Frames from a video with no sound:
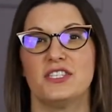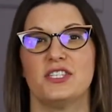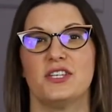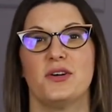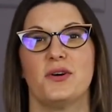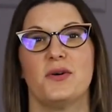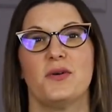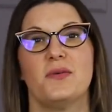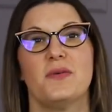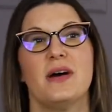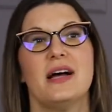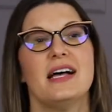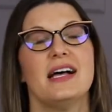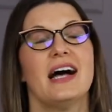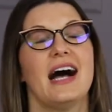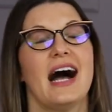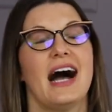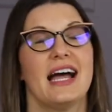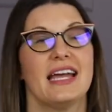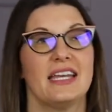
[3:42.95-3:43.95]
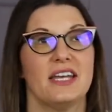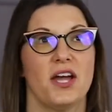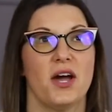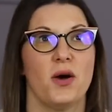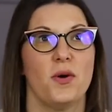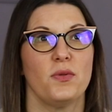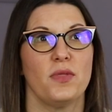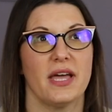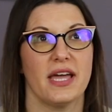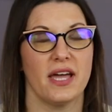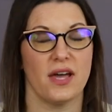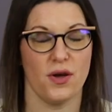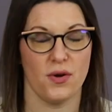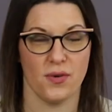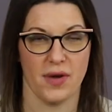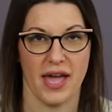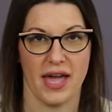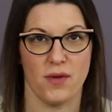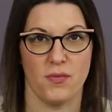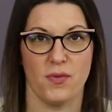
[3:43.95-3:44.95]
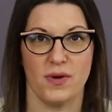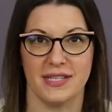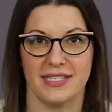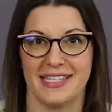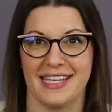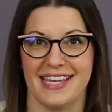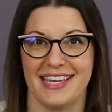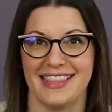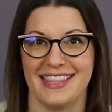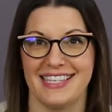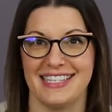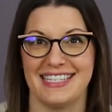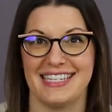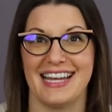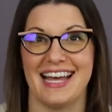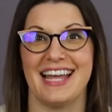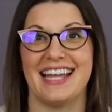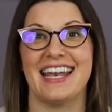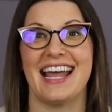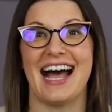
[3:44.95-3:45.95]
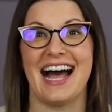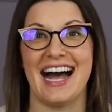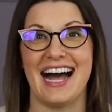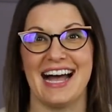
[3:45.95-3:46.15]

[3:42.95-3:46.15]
So I know like, okay, once I get this done,